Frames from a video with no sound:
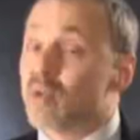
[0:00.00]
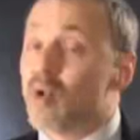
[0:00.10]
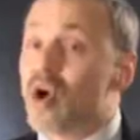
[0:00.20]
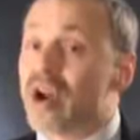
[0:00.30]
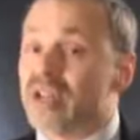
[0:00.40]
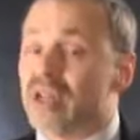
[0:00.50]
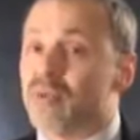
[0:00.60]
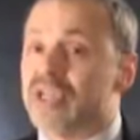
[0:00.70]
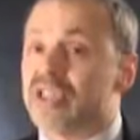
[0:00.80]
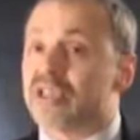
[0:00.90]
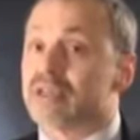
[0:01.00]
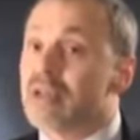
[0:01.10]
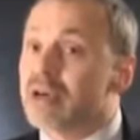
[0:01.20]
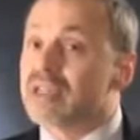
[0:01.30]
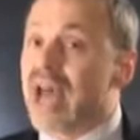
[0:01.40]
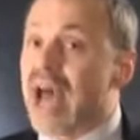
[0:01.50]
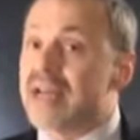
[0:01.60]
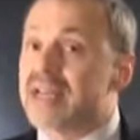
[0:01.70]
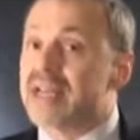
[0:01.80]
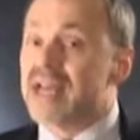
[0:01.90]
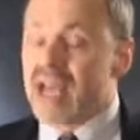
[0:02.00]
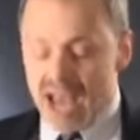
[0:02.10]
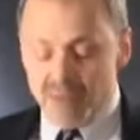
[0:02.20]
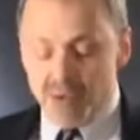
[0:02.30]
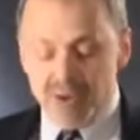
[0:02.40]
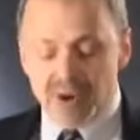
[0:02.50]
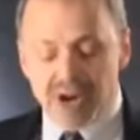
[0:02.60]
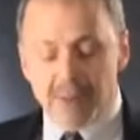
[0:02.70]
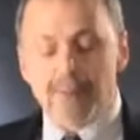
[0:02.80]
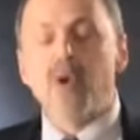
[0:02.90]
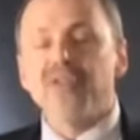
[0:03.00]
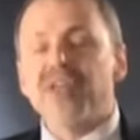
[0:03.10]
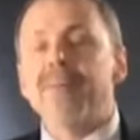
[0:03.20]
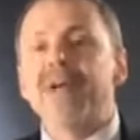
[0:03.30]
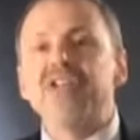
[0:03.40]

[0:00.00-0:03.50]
and the water that we just looked at, and we were going to put them